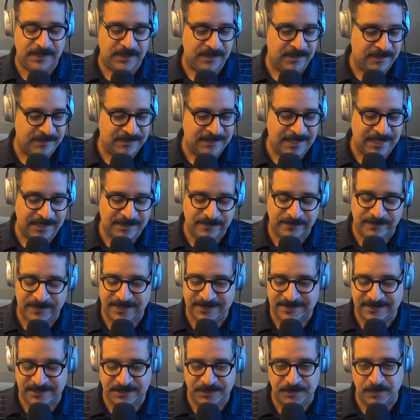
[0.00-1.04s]
You know, it's not the
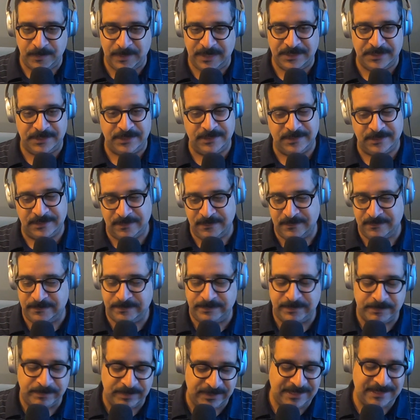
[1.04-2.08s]
best situation. So
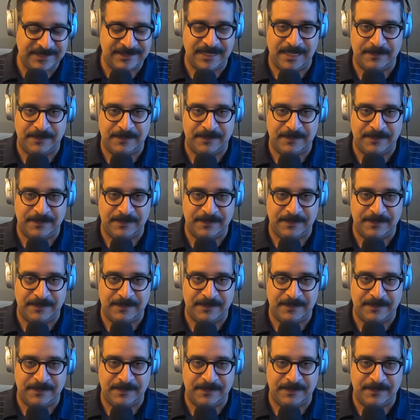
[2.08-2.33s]
please